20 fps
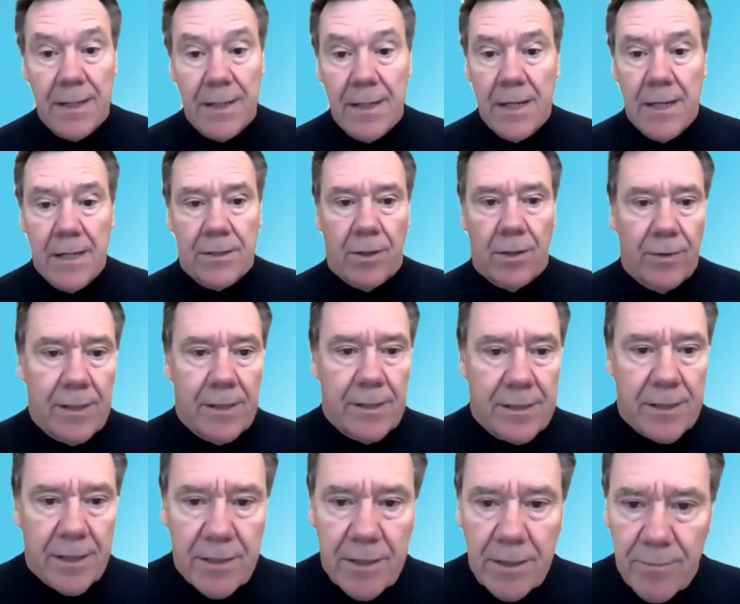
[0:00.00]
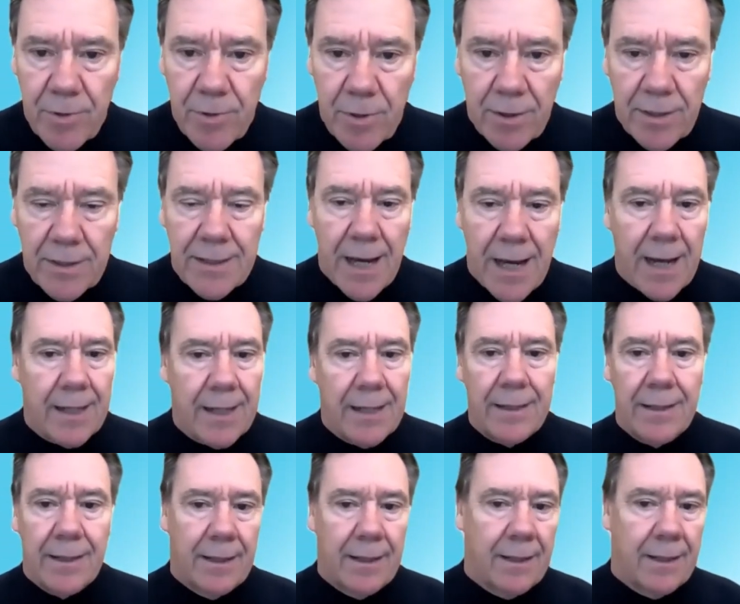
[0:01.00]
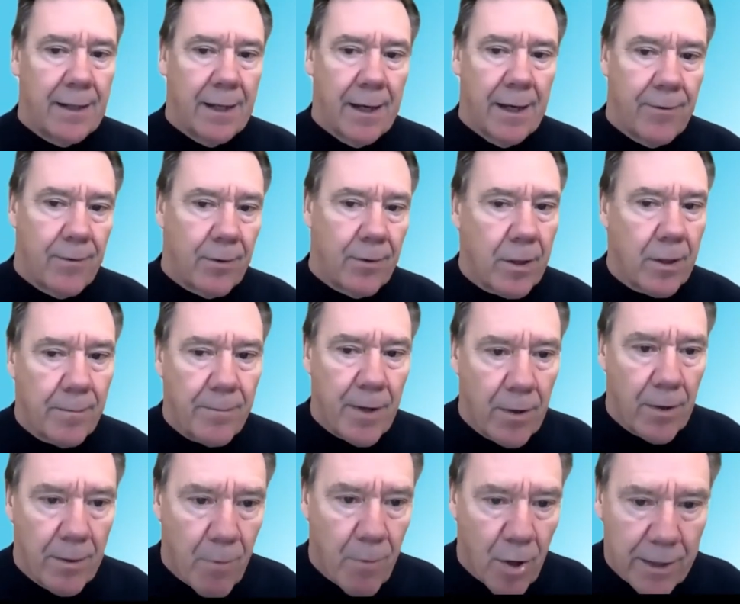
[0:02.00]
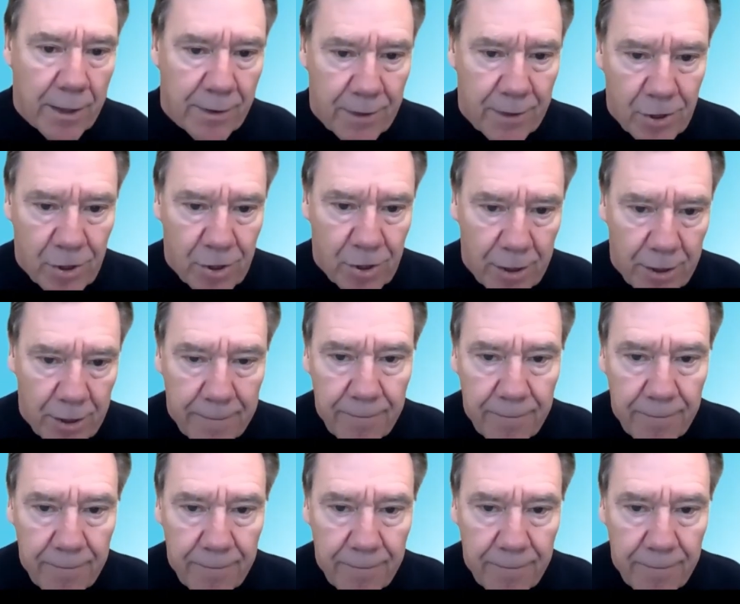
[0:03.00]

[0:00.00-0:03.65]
So these systems are exciting, and they're going to be on the market this year.